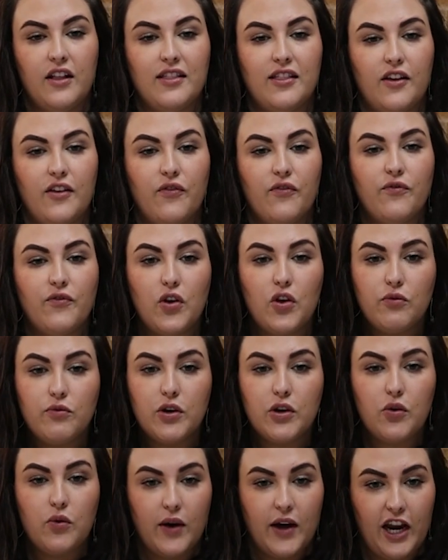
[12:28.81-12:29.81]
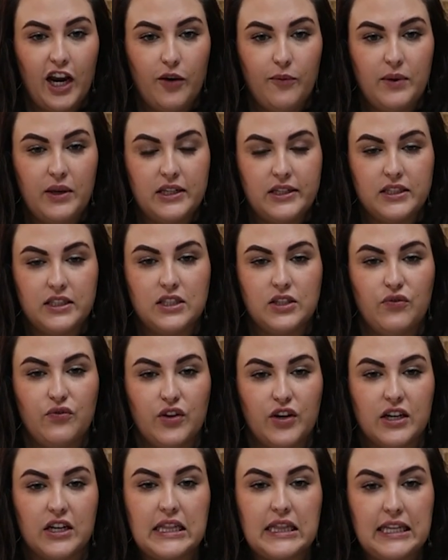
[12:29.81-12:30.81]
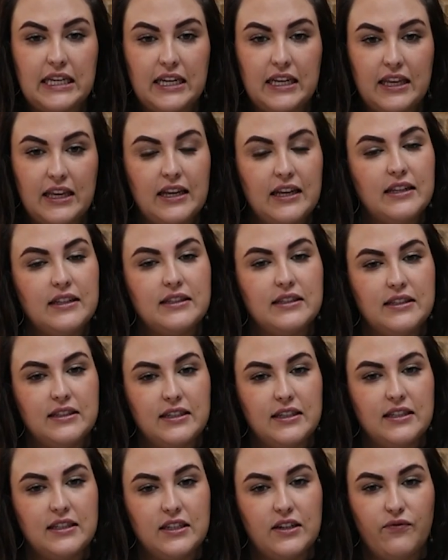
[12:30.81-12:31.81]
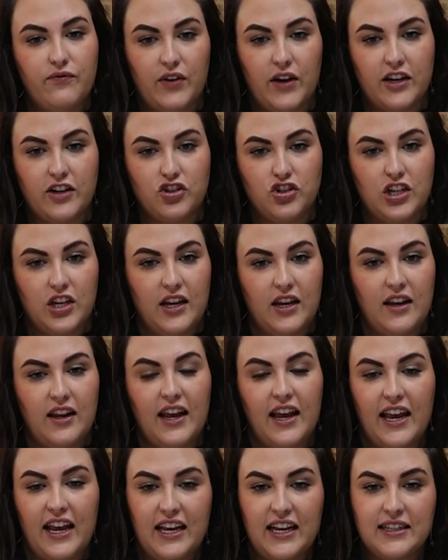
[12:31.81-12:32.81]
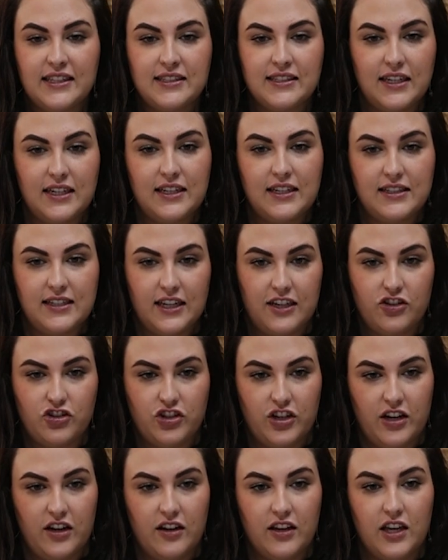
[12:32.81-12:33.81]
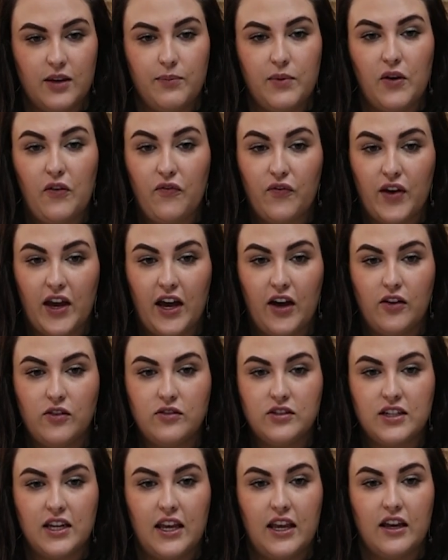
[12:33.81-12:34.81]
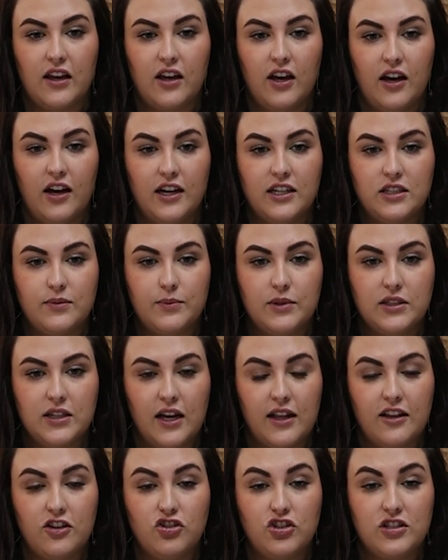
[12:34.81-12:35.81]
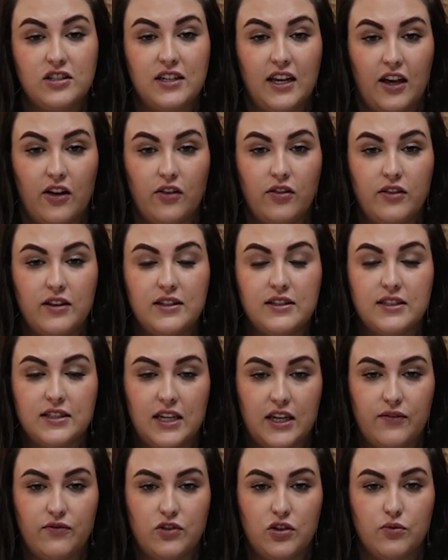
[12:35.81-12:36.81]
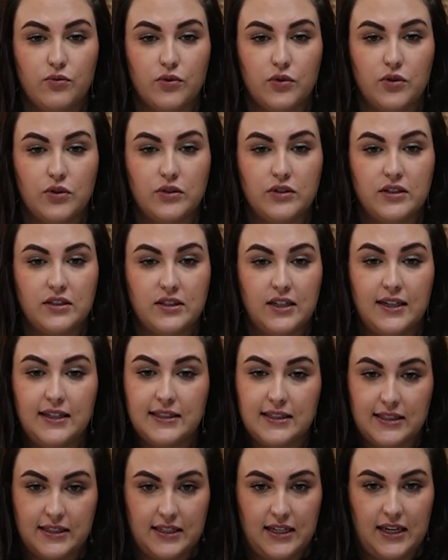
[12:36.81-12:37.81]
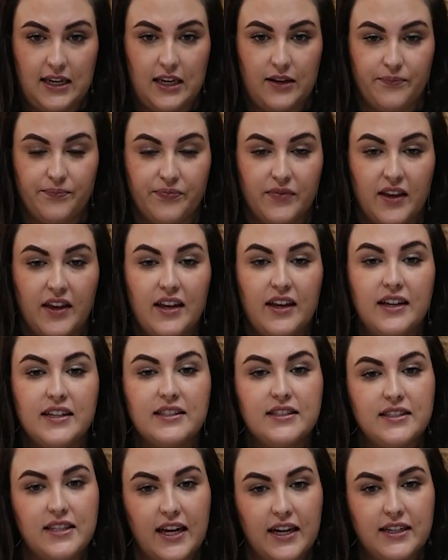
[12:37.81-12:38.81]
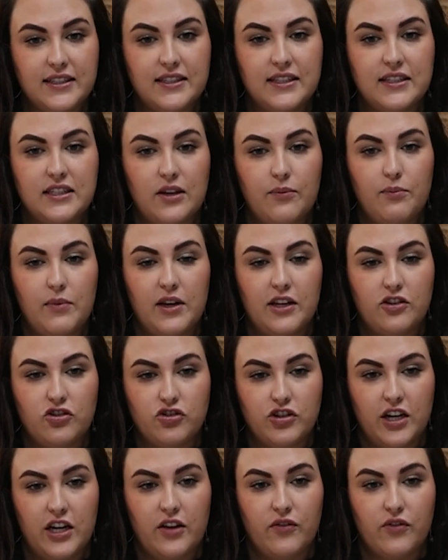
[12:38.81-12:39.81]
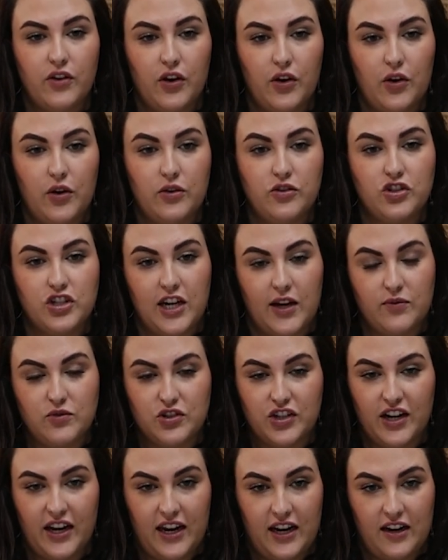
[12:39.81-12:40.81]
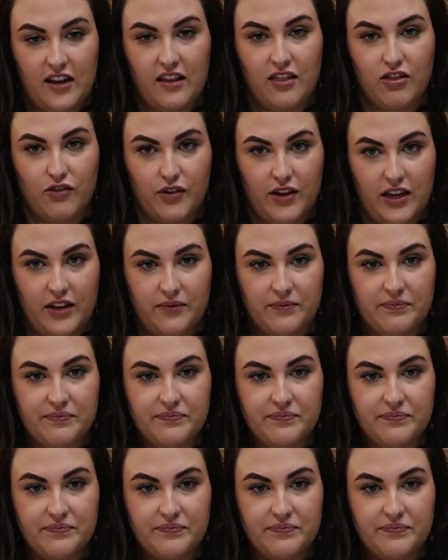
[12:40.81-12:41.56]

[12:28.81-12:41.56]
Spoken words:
The full requirements for cleaning, disinfection, and sanitation can be found in Cosmetologist Health and Safety Rules 16, Texas Administrative Code Chapter 83.